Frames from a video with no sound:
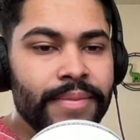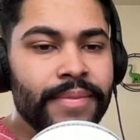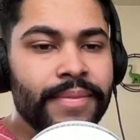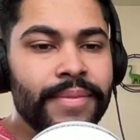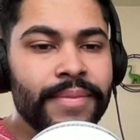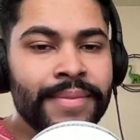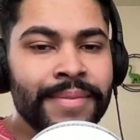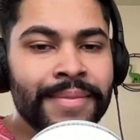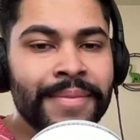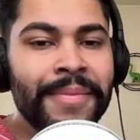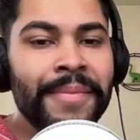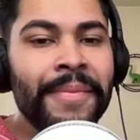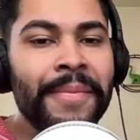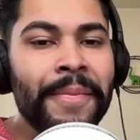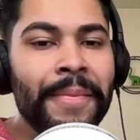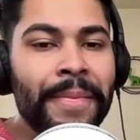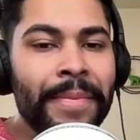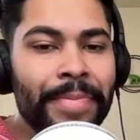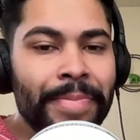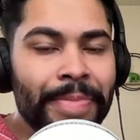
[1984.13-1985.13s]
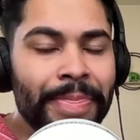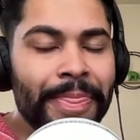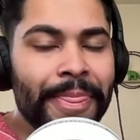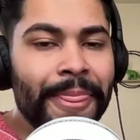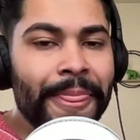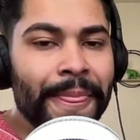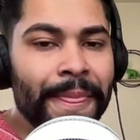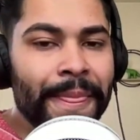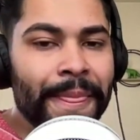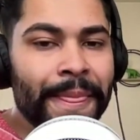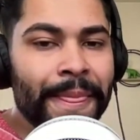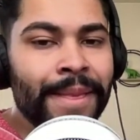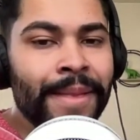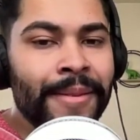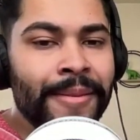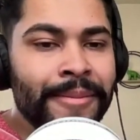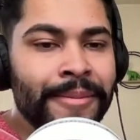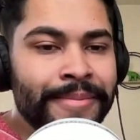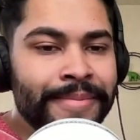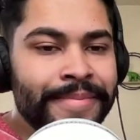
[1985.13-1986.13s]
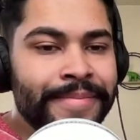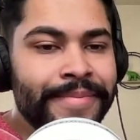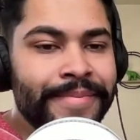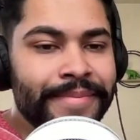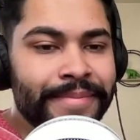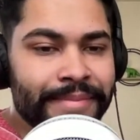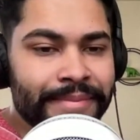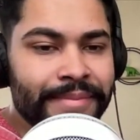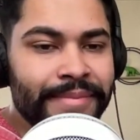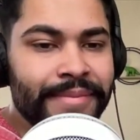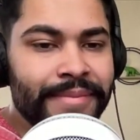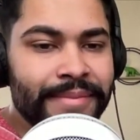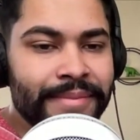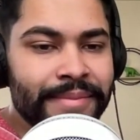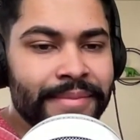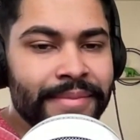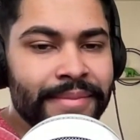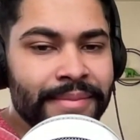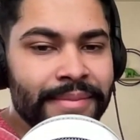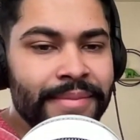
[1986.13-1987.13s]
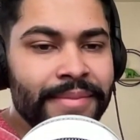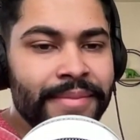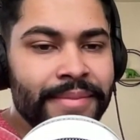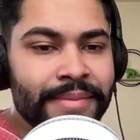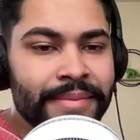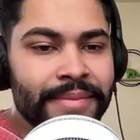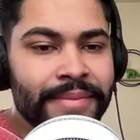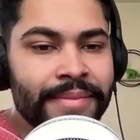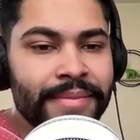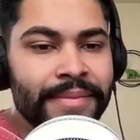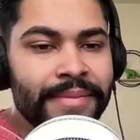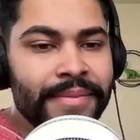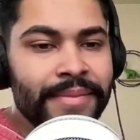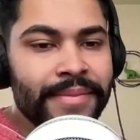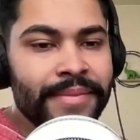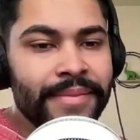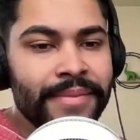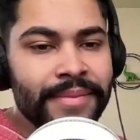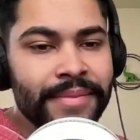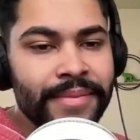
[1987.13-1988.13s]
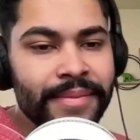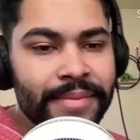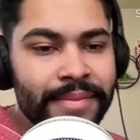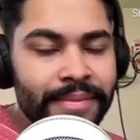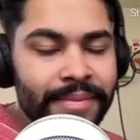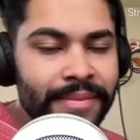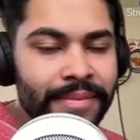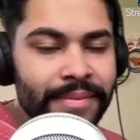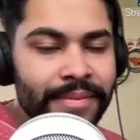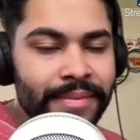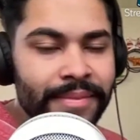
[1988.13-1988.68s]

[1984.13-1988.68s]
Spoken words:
No words are spoken by the person on screen.